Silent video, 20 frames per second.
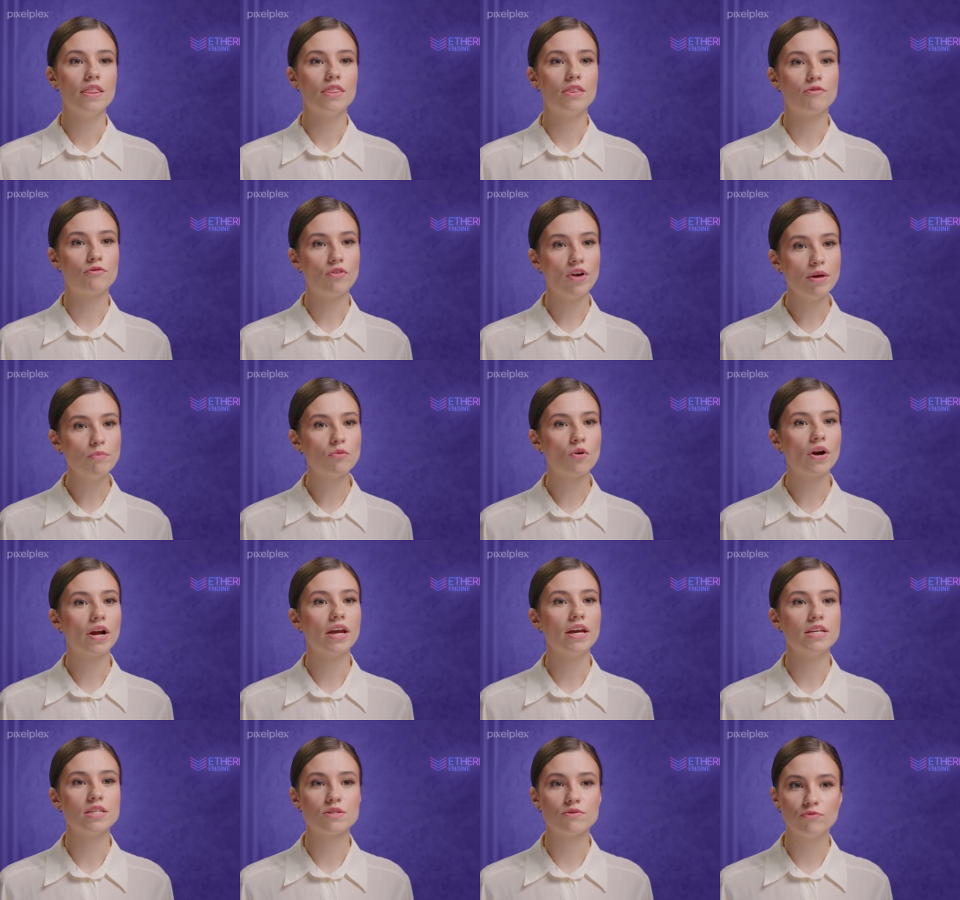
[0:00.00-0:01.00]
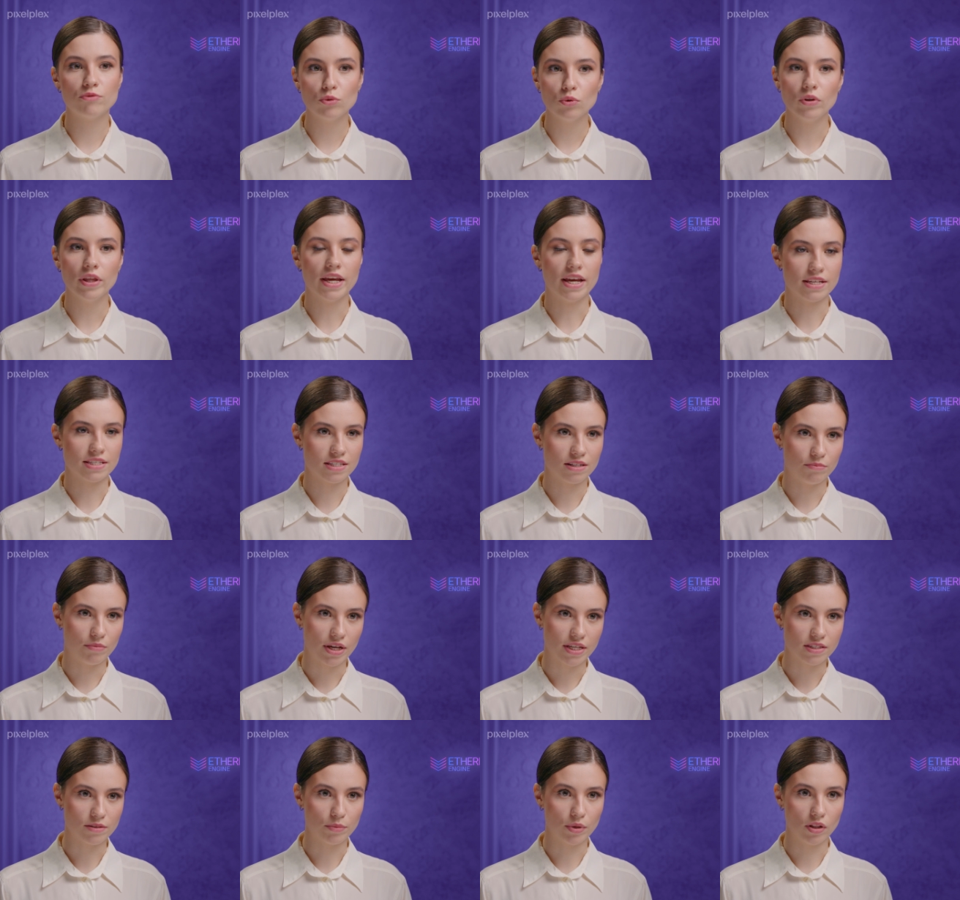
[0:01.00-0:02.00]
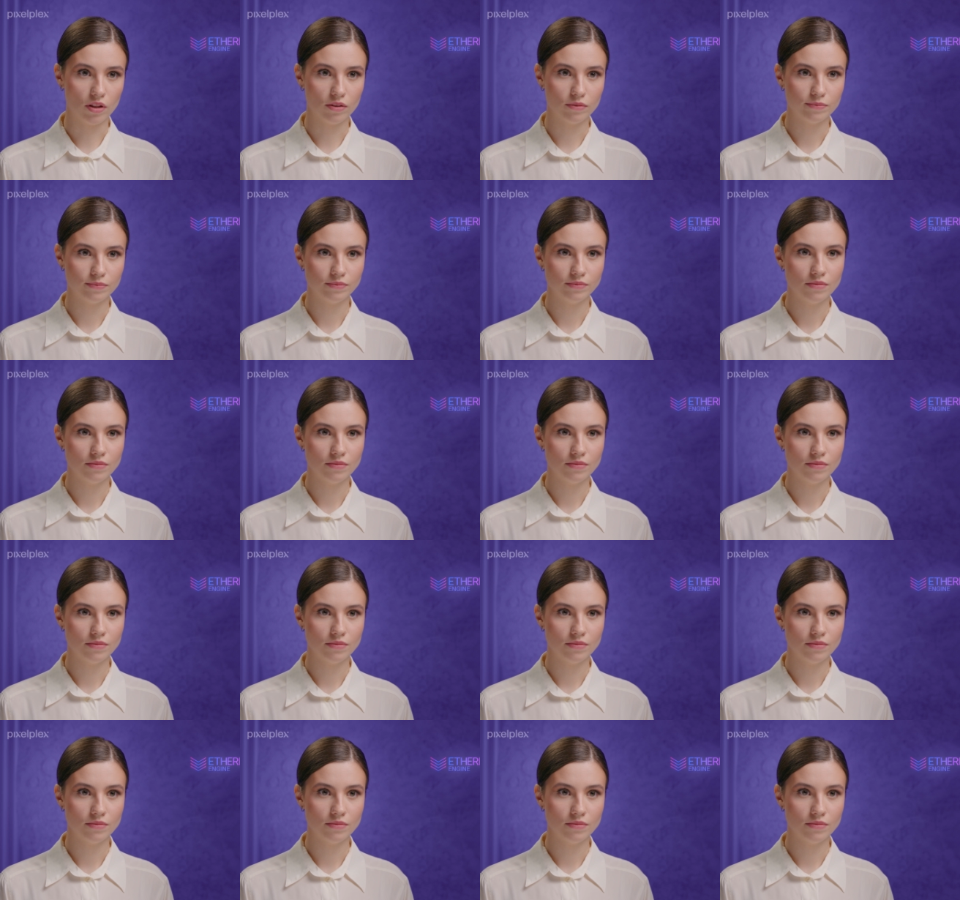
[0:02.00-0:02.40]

The framework is fully customizable.